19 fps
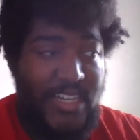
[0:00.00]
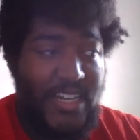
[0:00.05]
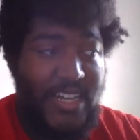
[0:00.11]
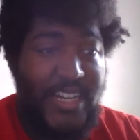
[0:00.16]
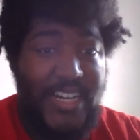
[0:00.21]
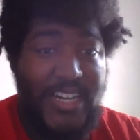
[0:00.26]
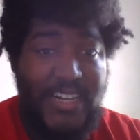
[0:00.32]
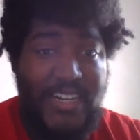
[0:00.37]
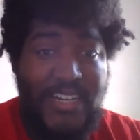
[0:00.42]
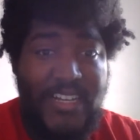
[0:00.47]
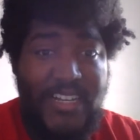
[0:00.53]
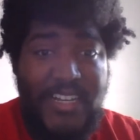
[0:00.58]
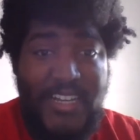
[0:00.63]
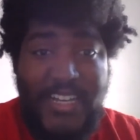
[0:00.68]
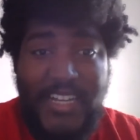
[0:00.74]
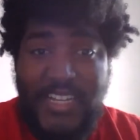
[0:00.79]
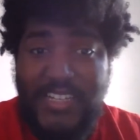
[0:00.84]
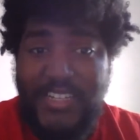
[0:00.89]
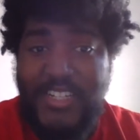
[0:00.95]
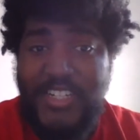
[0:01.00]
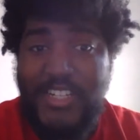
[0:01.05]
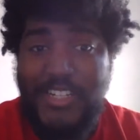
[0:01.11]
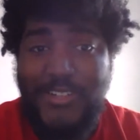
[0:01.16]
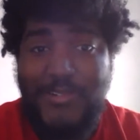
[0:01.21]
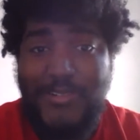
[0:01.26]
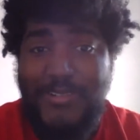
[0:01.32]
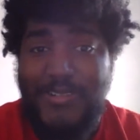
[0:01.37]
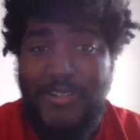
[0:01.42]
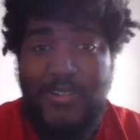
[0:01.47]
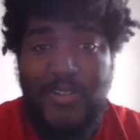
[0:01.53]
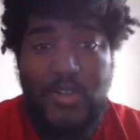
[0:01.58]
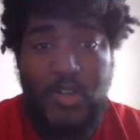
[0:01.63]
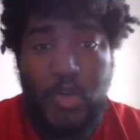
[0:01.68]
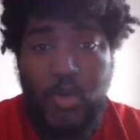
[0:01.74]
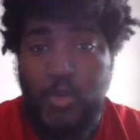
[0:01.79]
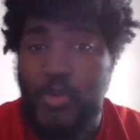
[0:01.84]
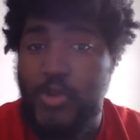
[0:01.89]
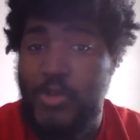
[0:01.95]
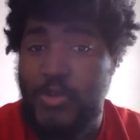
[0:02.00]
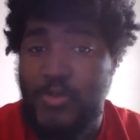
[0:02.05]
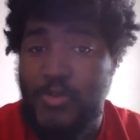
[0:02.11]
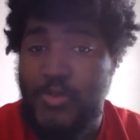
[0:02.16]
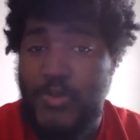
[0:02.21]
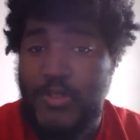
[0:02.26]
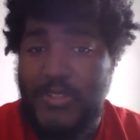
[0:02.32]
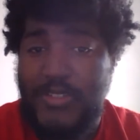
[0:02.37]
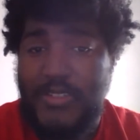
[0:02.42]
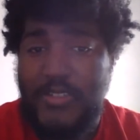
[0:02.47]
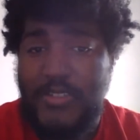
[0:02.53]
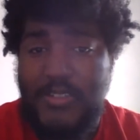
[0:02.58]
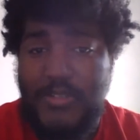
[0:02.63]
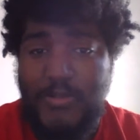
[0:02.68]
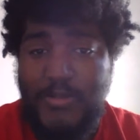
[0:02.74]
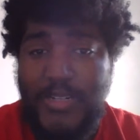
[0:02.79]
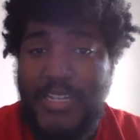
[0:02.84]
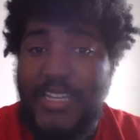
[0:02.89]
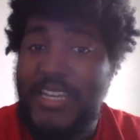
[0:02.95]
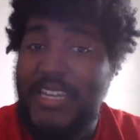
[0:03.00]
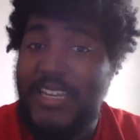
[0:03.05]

Now, LSU cruised to an